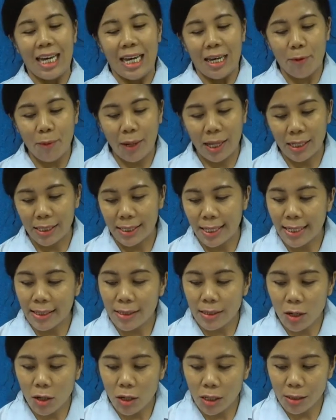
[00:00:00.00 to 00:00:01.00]
Well, that's
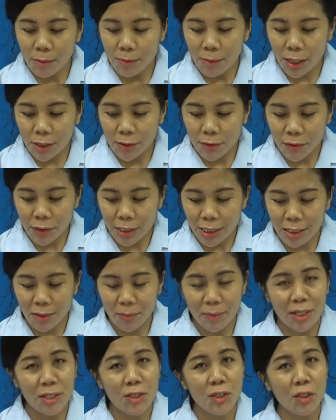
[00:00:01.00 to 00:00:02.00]
all about
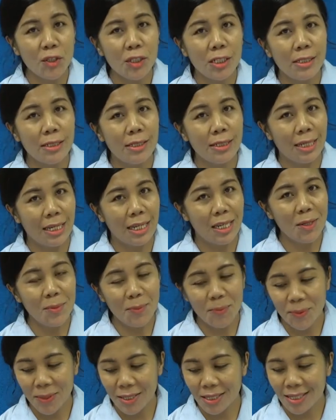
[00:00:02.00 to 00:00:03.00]
three-dimensional
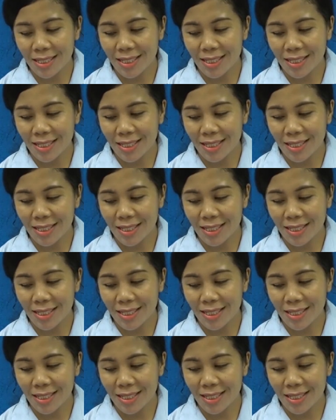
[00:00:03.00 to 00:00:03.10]
shapes.